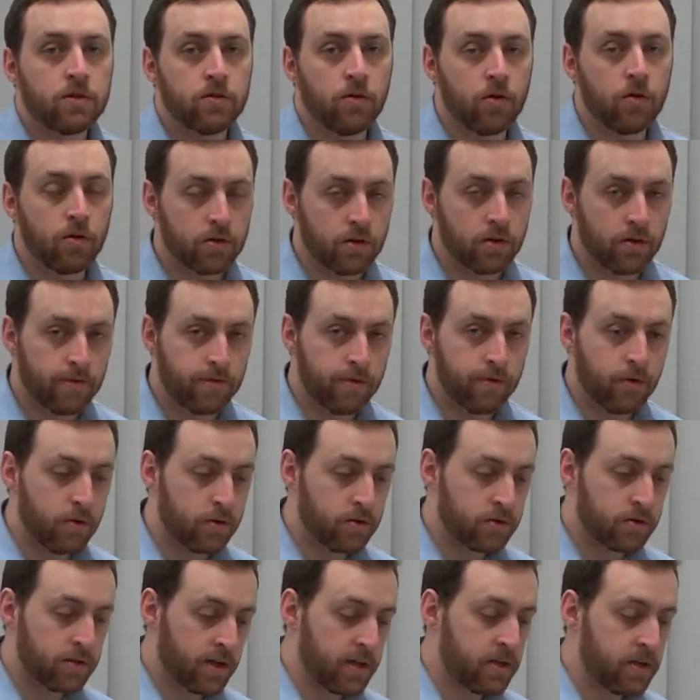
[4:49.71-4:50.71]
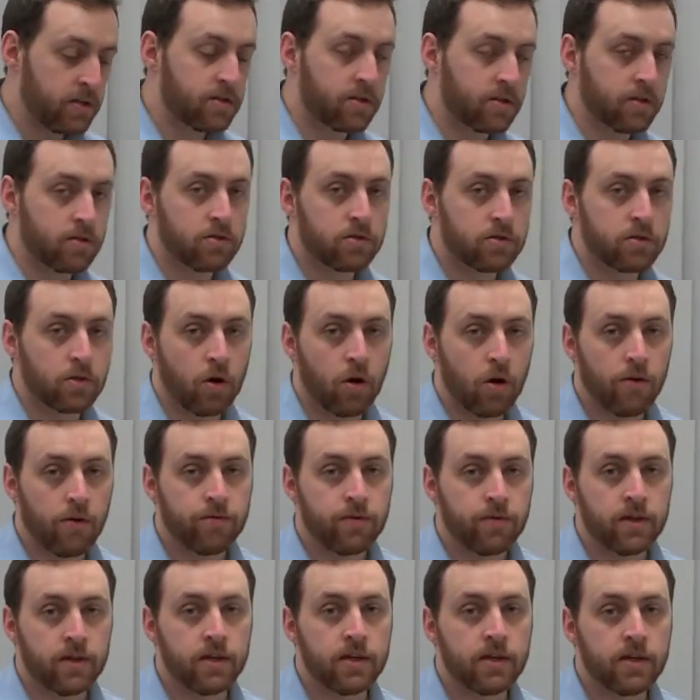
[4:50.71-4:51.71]
or the first instance
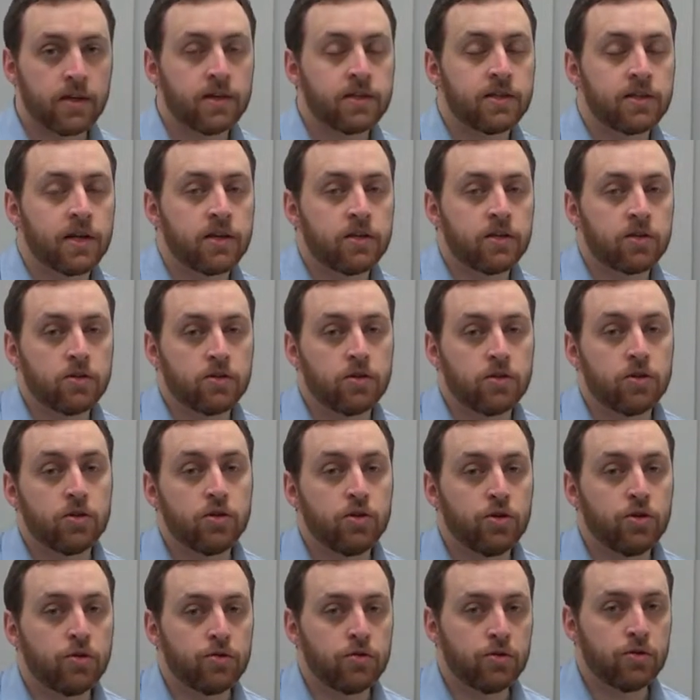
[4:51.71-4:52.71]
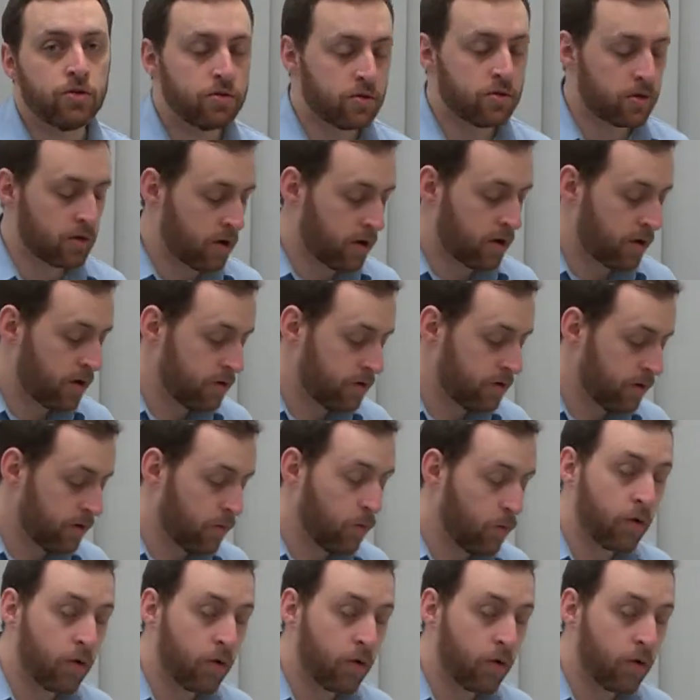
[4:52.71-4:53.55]
of the intended new user code.